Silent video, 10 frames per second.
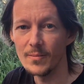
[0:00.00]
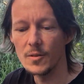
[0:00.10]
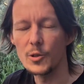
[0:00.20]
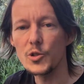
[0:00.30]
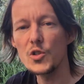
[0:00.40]

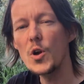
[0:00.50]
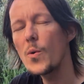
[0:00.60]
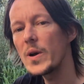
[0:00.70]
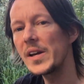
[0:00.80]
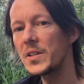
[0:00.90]
There's
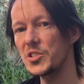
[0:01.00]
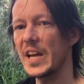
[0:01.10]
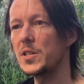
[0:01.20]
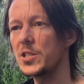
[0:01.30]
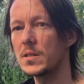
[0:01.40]
no
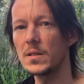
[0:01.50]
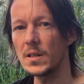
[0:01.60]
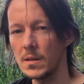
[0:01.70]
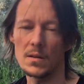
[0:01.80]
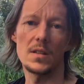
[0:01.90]
intention
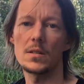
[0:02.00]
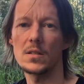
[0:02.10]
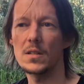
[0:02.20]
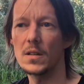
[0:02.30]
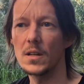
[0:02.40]
in
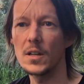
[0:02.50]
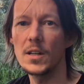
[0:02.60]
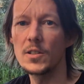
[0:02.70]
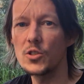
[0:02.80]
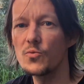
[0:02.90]
this.
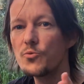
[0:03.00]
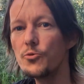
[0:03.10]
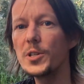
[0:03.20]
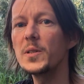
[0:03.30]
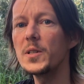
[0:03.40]
It's
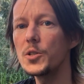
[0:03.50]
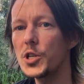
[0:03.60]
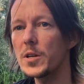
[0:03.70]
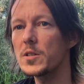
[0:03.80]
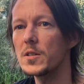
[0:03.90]
really
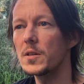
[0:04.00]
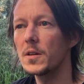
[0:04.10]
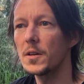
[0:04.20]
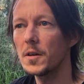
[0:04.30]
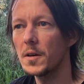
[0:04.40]
just
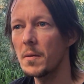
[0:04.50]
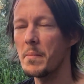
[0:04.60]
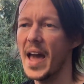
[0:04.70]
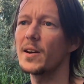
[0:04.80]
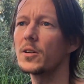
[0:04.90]
a
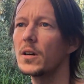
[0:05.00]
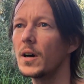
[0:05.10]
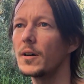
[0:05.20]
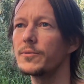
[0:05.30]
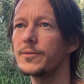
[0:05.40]
matter
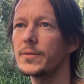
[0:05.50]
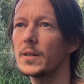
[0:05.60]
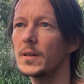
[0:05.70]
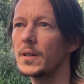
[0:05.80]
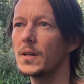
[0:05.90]
of
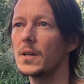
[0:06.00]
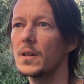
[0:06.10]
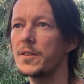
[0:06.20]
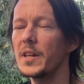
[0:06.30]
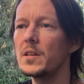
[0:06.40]

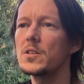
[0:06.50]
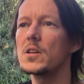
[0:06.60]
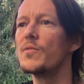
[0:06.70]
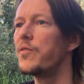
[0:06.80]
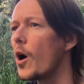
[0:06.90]
things
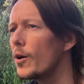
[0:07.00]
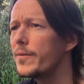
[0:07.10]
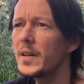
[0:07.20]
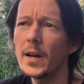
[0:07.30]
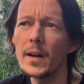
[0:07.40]

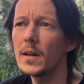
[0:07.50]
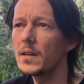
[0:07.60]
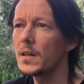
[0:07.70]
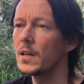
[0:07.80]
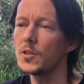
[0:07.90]
evolving
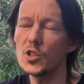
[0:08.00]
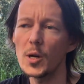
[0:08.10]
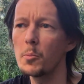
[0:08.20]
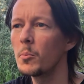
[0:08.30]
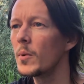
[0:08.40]
in
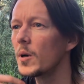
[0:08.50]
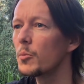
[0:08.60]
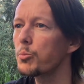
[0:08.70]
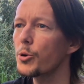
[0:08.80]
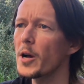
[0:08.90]
some
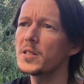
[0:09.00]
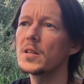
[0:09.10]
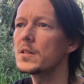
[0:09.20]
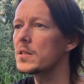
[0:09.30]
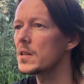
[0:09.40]

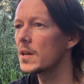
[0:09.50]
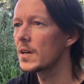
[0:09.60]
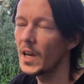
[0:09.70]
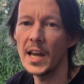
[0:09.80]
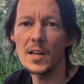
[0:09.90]
process,
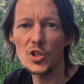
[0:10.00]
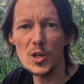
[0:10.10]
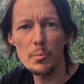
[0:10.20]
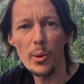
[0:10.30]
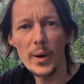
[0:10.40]
and at
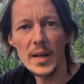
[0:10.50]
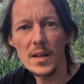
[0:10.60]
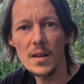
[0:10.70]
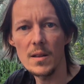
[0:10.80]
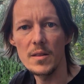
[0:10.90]
some point
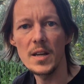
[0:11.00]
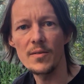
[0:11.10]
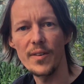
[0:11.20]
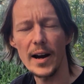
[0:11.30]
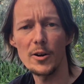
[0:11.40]
the
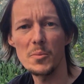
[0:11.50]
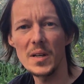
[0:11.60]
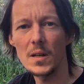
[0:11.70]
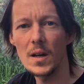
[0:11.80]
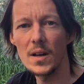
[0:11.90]

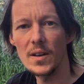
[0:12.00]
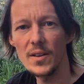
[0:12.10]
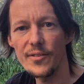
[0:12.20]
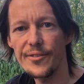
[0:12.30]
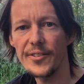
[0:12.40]
environment
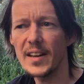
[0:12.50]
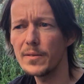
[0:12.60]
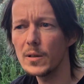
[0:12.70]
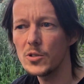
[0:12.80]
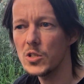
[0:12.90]

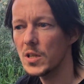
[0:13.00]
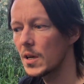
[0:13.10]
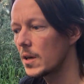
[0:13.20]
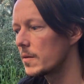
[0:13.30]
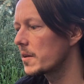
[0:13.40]
favors
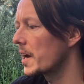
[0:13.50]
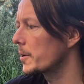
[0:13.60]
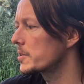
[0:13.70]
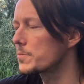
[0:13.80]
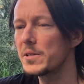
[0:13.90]
the
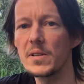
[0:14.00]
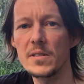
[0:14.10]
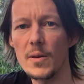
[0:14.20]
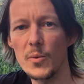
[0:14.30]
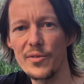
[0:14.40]

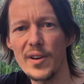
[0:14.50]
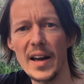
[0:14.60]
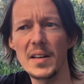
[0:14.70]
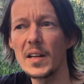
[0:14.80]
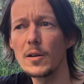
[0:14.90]
characteristics that we
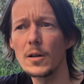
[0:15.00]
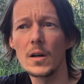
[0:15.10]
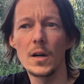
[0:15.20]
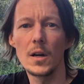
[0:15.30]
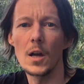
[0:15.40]
find here
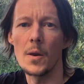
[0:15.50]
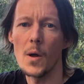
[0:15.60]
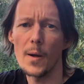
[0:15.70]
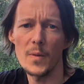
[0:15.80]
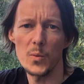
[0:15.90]
and
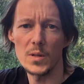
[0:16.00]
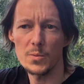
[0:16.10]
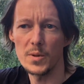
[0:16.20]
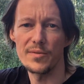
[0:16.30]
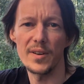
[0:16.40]
not the
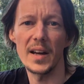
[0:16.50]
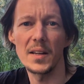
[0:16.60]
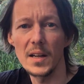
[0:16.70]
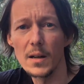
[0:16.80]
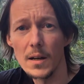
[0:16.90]
ones we find
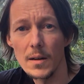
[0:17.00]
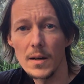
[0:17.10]
here,